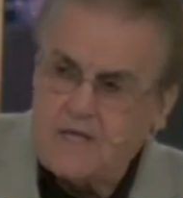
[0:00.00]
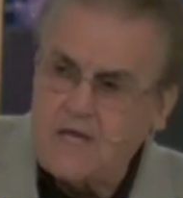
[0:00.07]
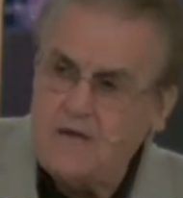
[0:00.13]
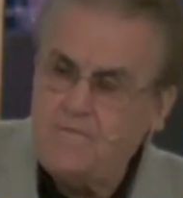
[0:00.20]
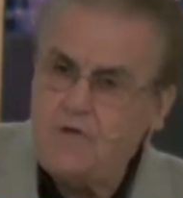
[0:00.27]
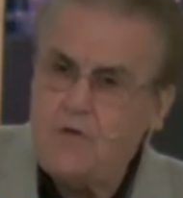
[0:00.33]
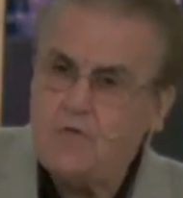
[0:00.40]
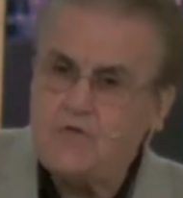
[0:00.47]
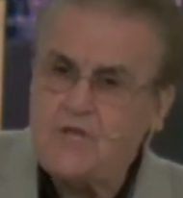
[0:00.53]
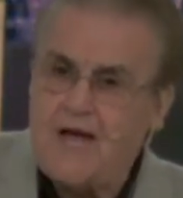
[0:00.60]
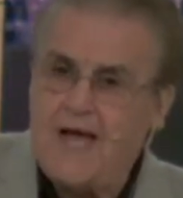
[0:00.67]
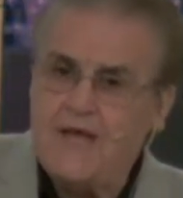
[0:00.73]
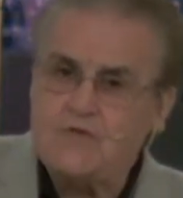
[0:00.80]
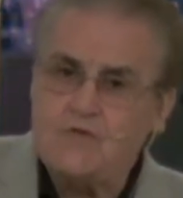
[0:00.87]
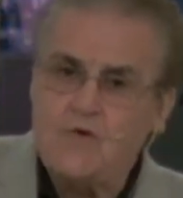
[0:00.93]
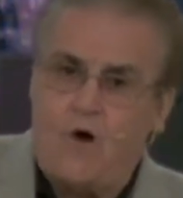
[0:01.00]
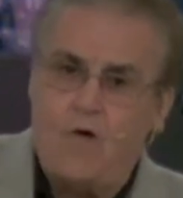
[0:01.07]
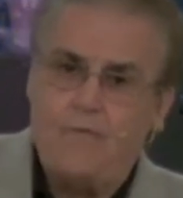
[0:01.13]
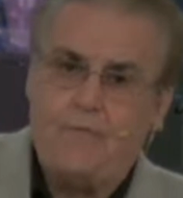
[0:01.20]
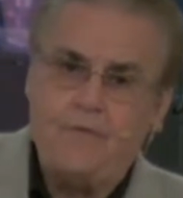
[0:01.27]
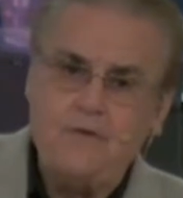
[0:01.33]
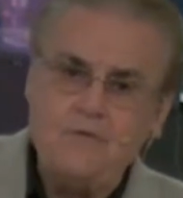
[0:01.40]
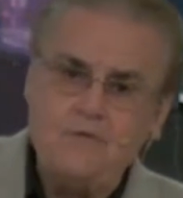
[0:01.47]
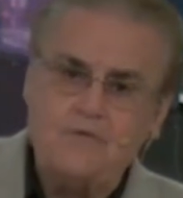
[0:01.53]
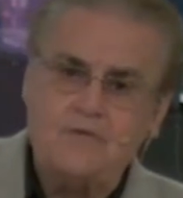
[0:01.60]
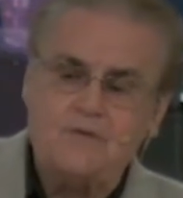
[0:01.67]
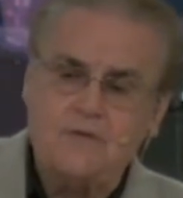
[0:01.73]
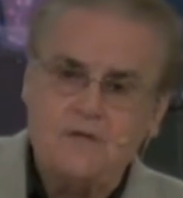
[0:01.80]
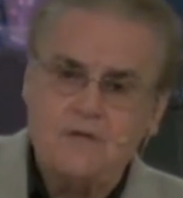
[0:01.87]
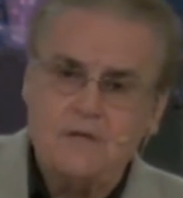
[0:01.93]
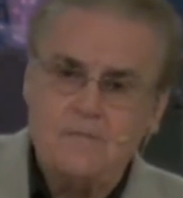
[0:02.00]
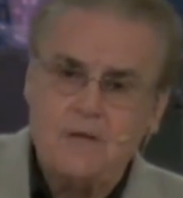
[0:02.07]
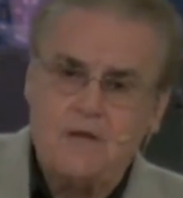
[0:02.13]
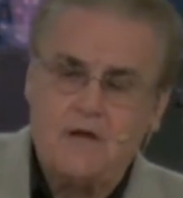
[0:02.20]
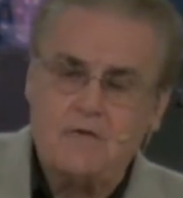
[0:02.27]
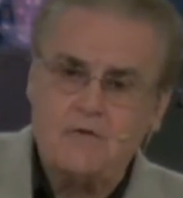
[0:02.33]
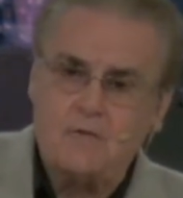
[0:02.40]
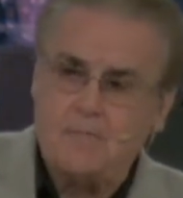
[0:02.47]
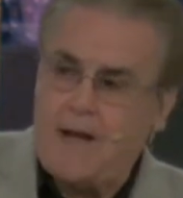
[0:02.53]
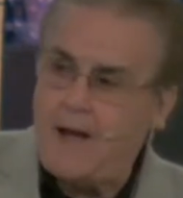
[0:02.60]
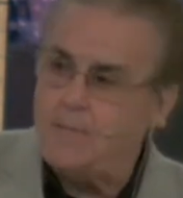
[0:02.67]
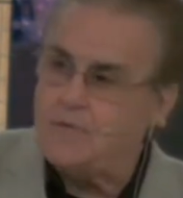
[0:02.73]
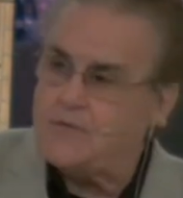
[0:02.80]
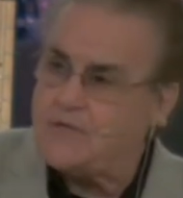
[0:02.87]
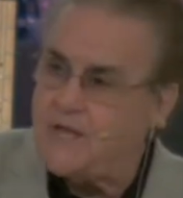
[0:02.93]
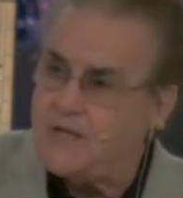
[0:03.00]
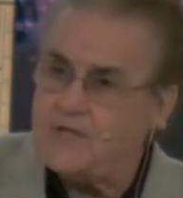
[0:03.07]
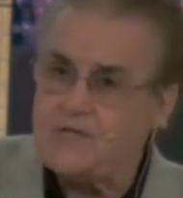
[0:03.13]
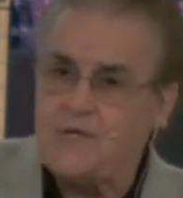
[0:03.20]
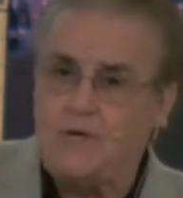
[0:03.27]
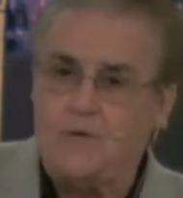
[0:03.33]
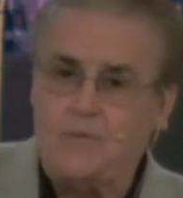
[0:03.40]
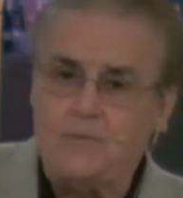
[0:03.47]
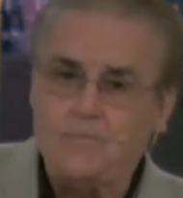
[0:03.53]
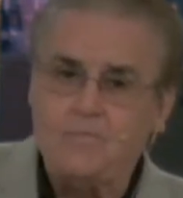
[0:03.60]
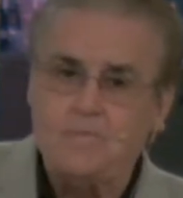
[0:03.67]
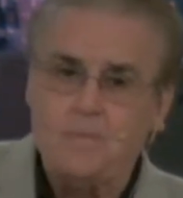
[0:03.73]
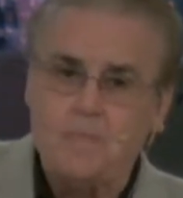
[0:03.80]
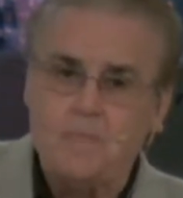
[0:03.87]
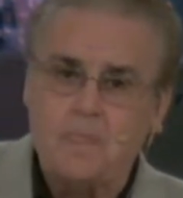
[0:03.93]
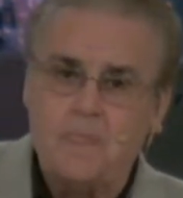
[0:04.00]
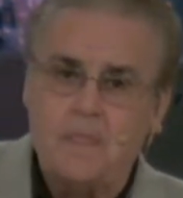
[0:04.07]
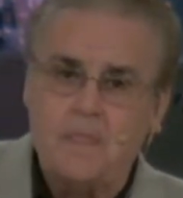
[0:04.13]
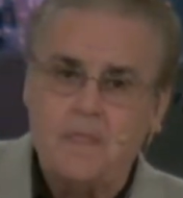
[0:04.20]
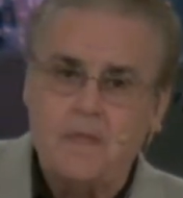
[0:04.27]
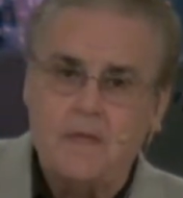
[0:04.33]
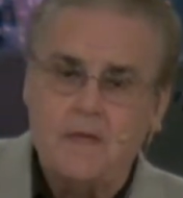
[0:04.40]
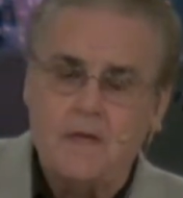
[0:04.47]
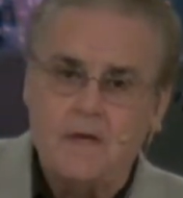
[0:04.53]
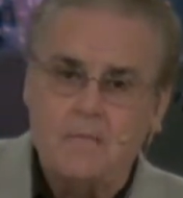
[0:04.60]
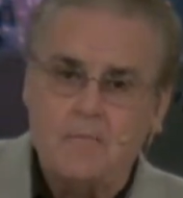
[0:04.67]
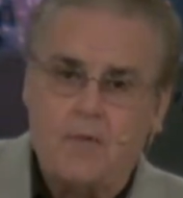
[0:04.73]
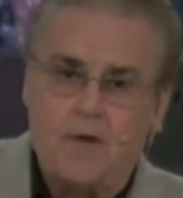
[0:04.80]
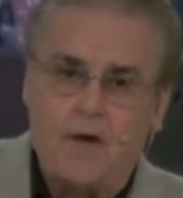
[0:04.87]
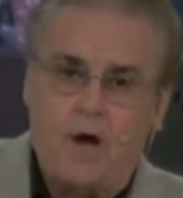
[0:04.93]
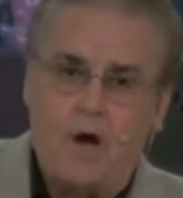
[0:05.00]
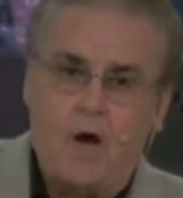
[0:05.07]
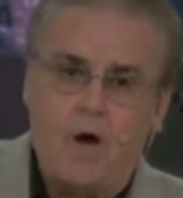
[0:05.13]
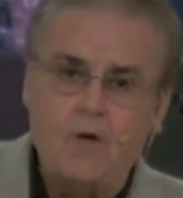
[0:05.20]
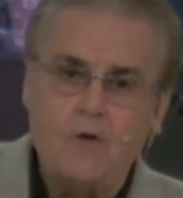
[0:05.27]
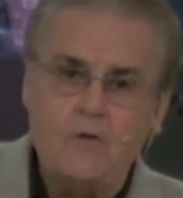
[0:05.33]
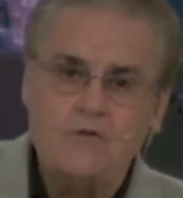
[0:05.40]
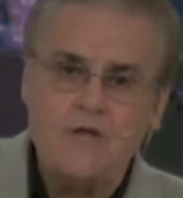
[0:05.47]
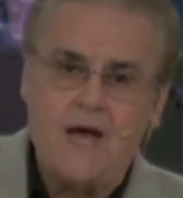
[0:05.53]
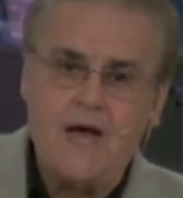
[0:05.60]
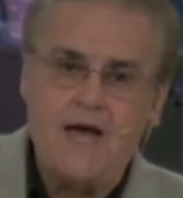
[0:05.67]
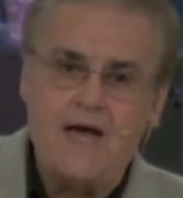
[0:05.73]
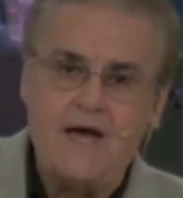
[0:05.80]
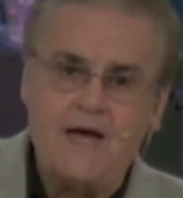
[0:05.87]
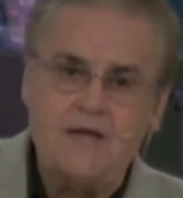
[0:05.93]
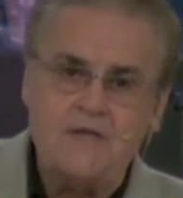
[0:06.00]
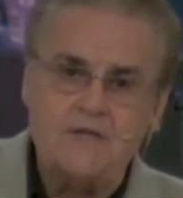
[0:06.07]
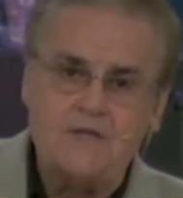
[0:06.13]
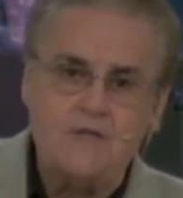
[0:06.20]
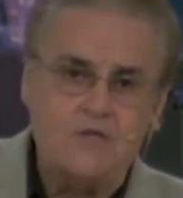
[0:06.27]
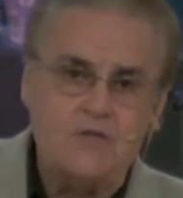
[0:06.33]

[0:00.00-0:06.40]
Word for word: give your tithes and offerings because the Bible says so. Bring all your tithes